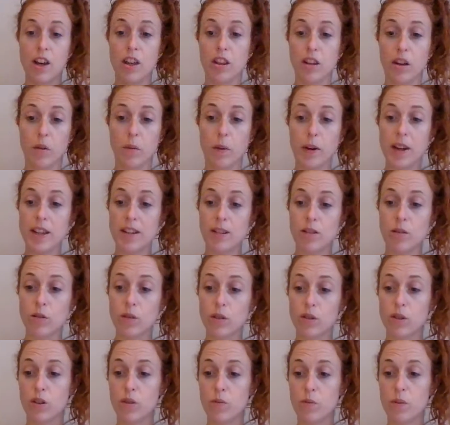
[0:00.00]
"The Queen's
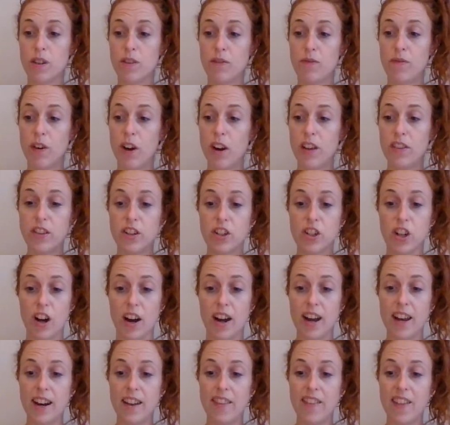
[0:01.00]
orders were to follow the
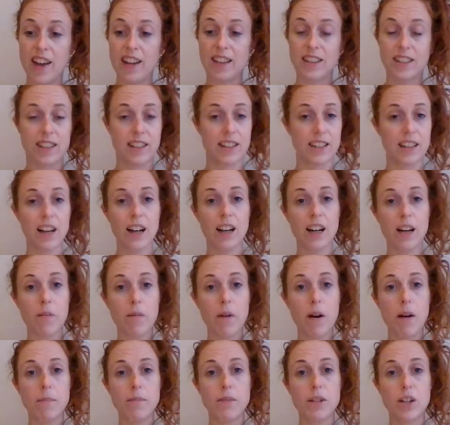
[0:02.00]
giant, and that's exactly
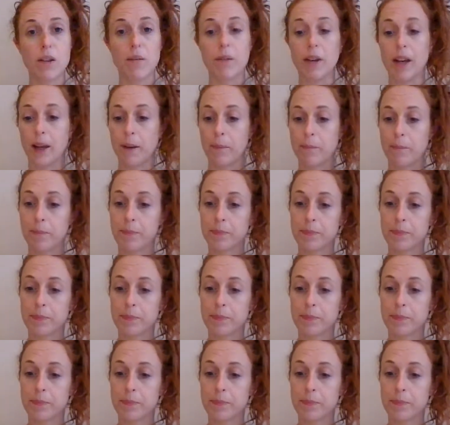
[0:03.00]
what I'm doing."